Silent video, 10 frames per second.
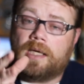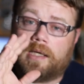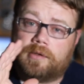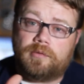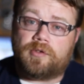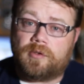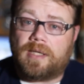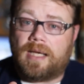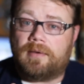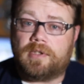I do still
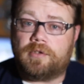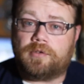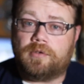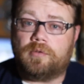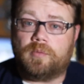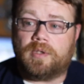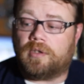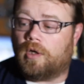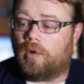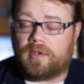have an issue with
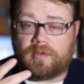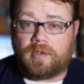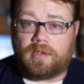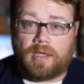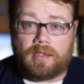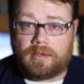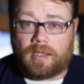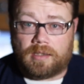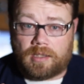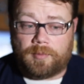the OSD
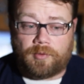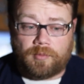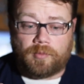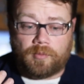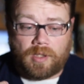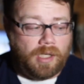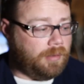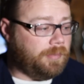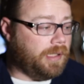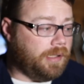not coming through
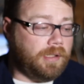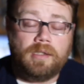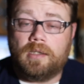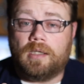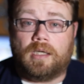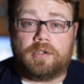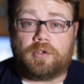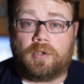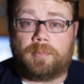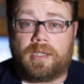on my
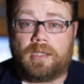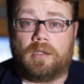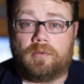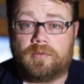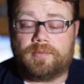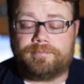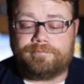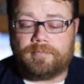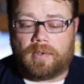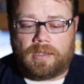shark bite goggles.
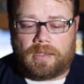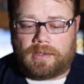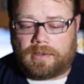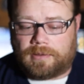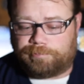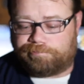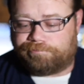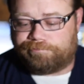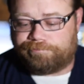Not